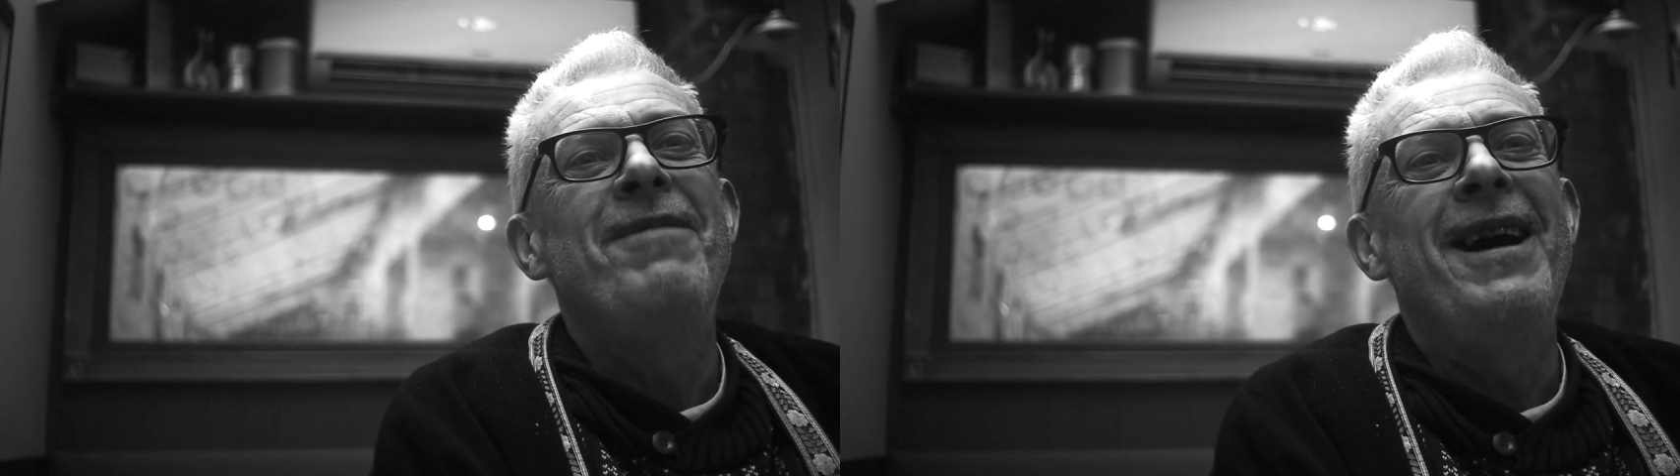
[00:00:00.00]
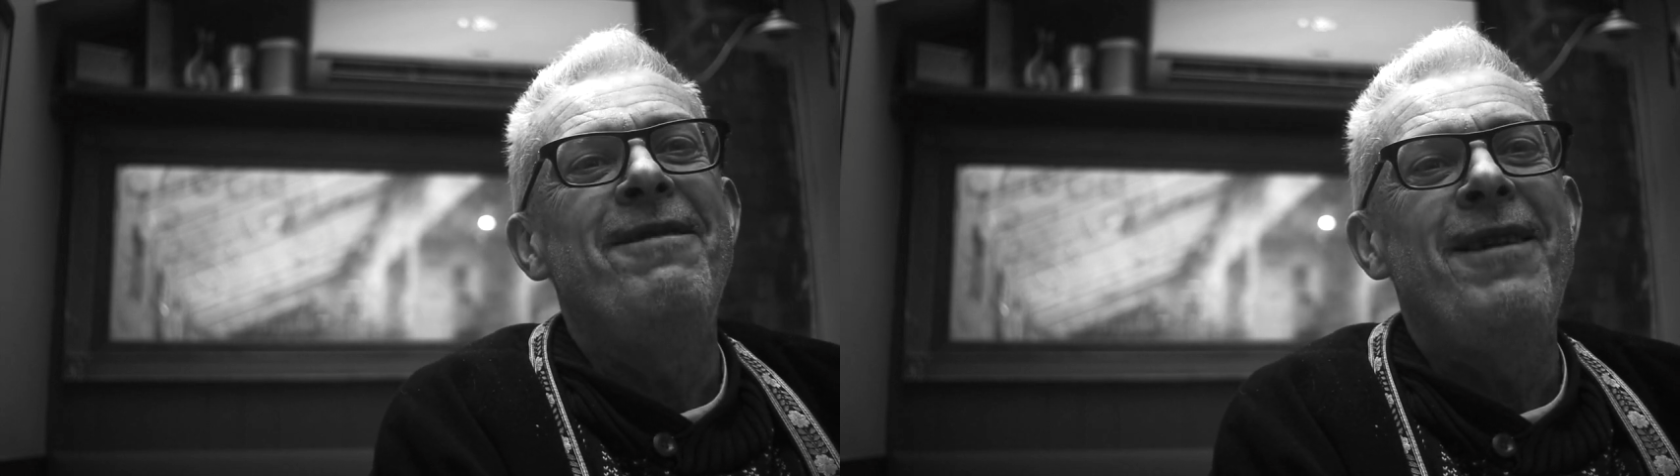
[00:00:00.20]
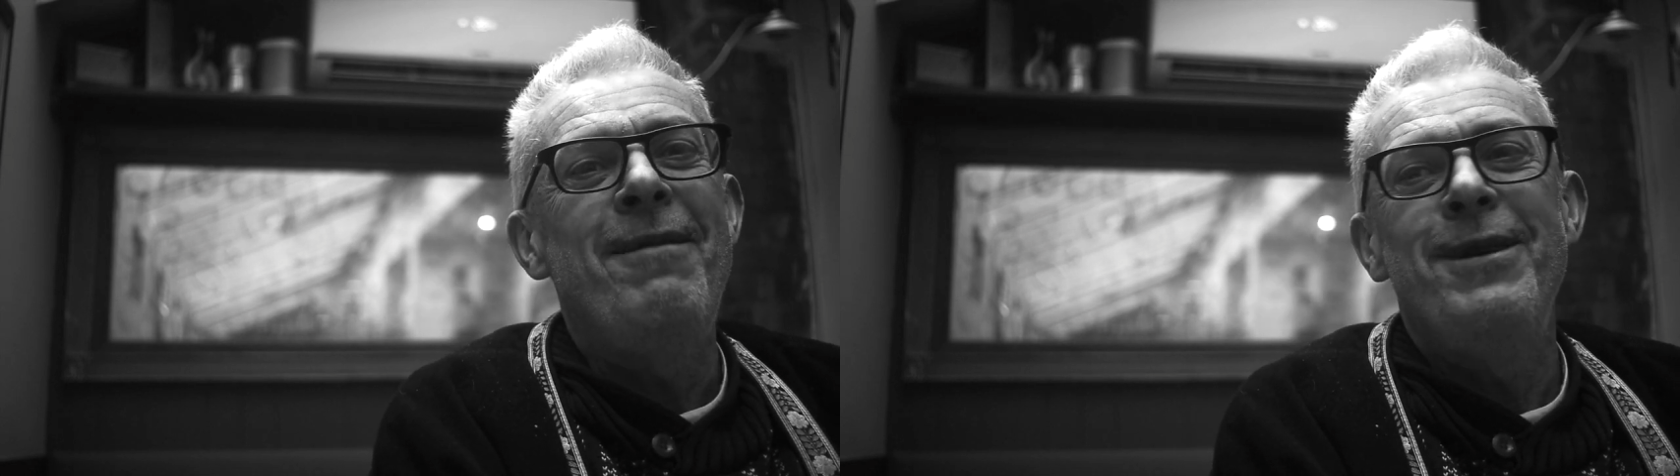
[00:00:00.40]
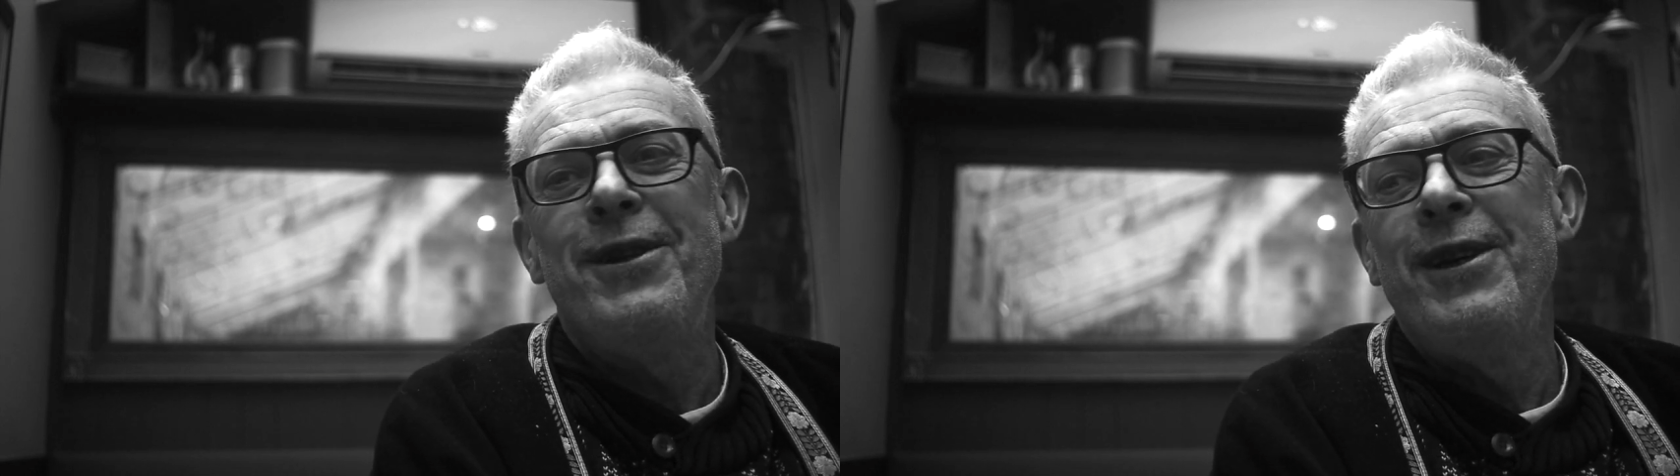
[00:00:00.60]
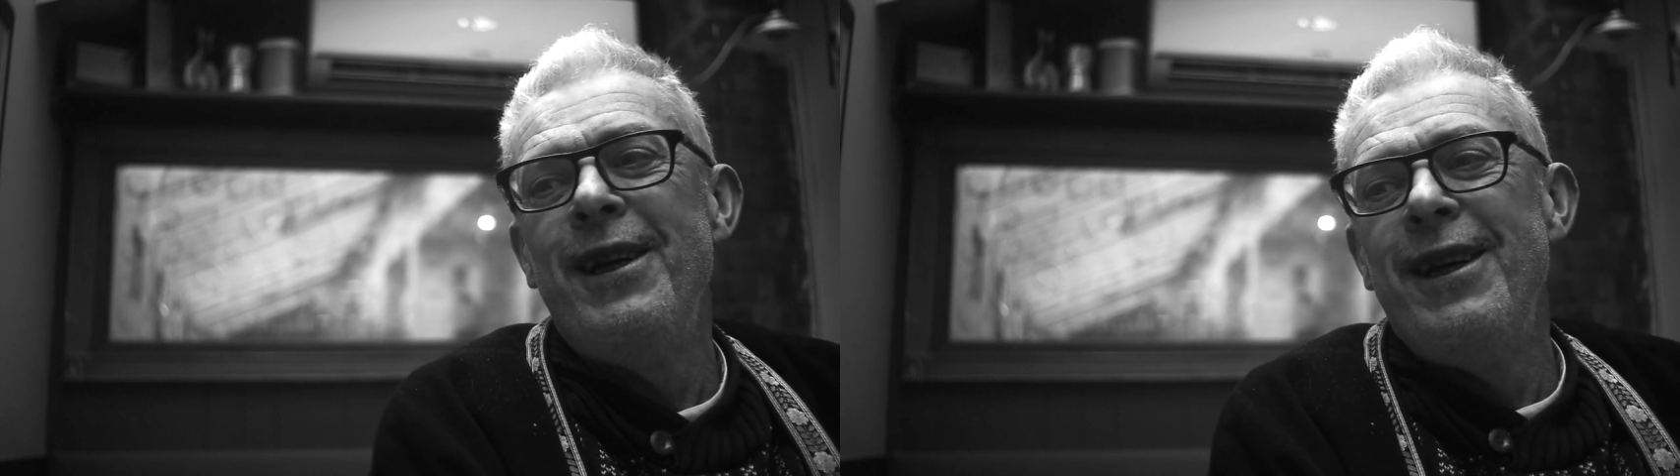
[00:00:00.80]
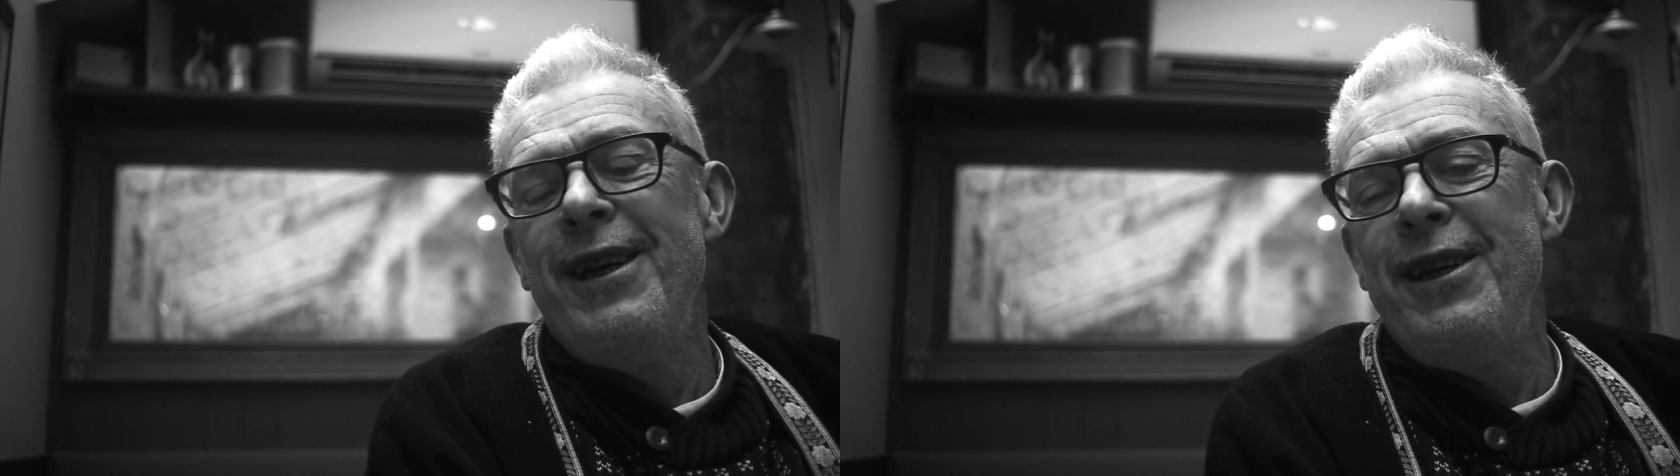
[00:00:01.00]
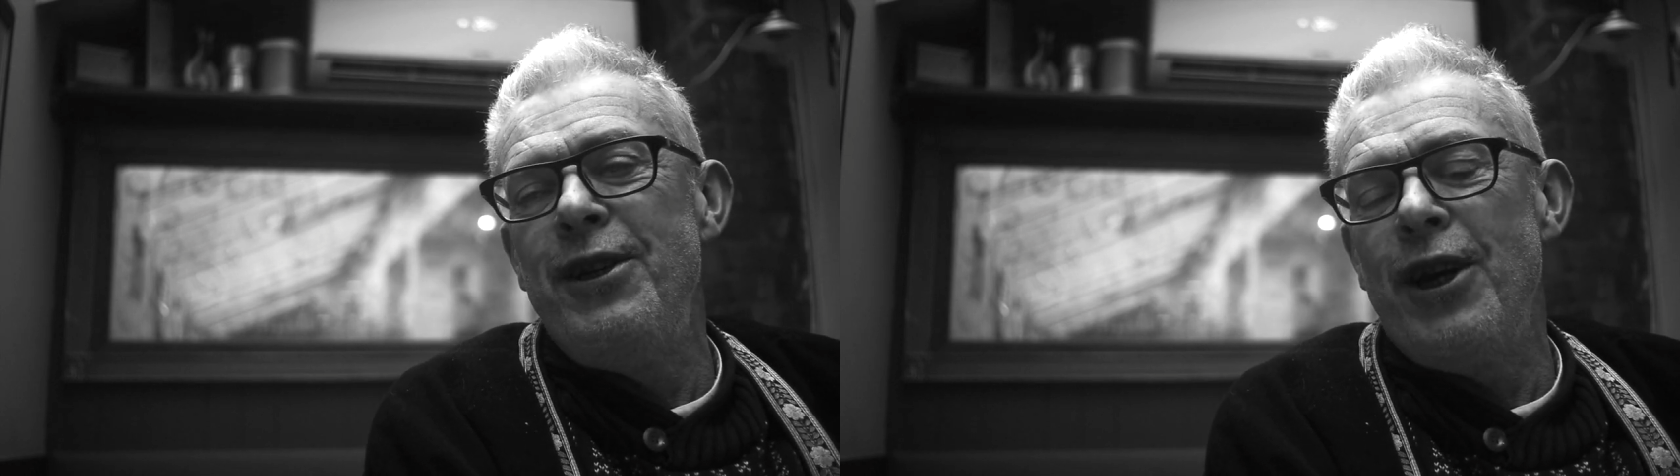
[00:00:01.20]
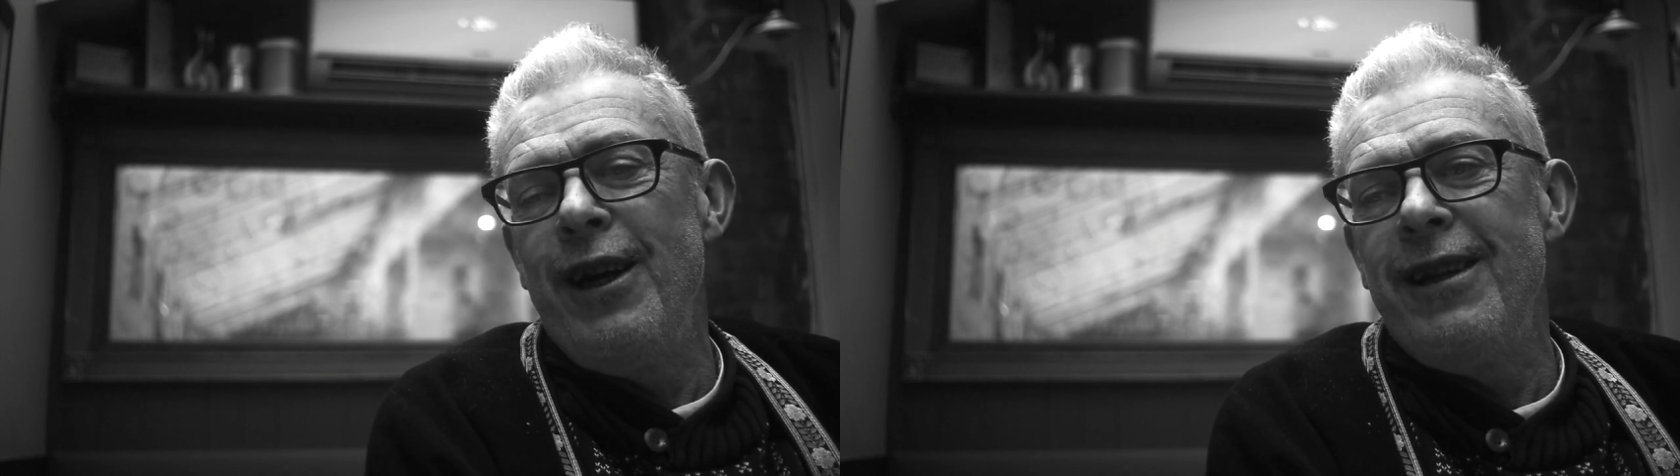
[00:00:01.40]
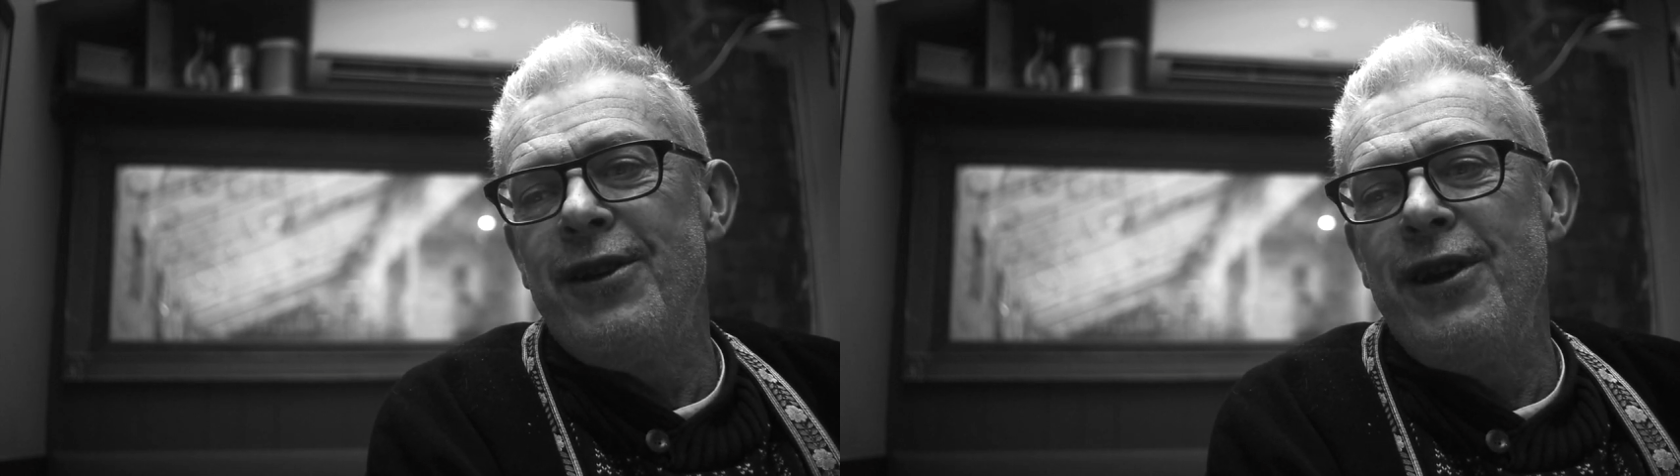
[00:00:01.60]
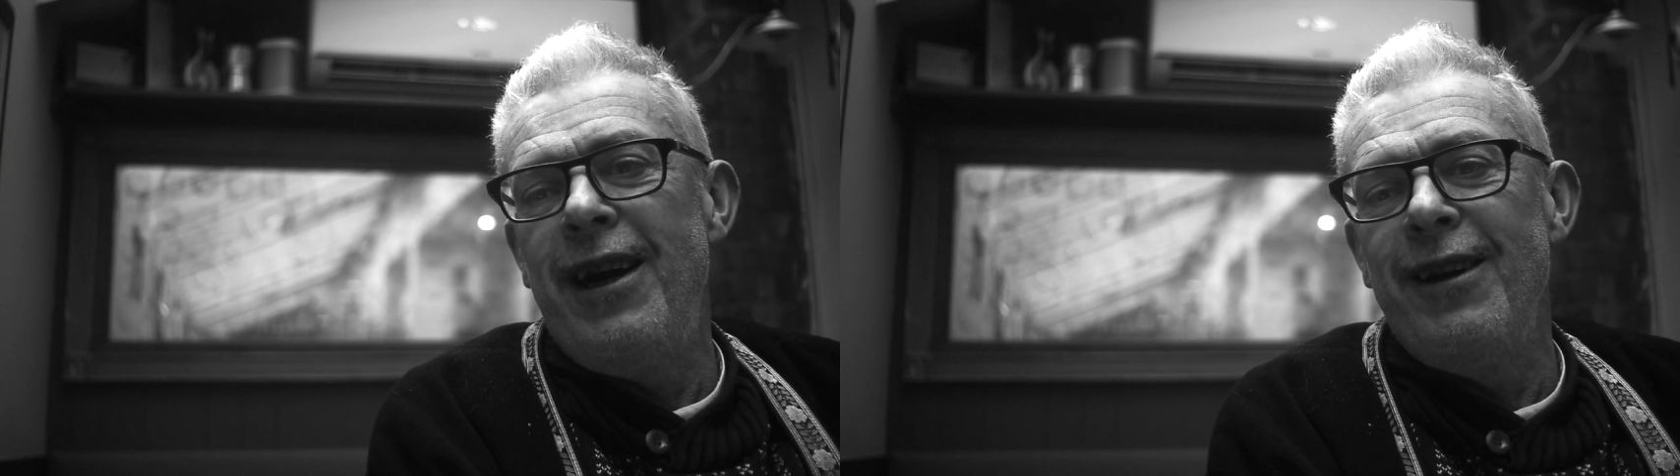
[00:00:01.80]
of mine, a famous
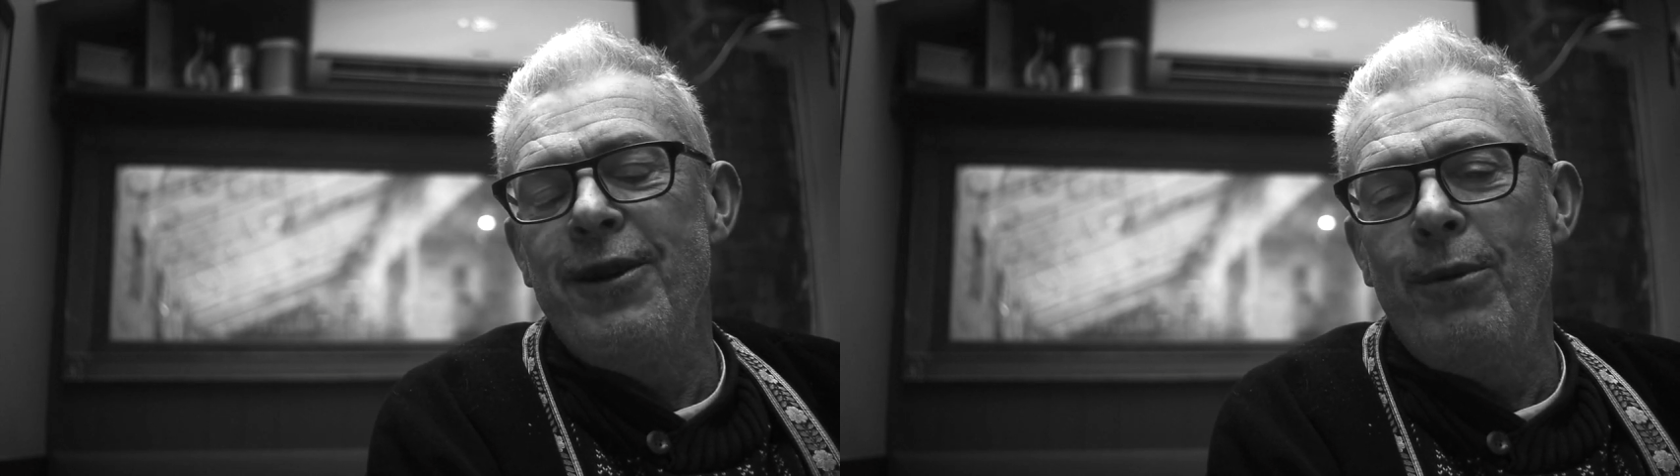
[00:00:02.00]
journalist in Ireland,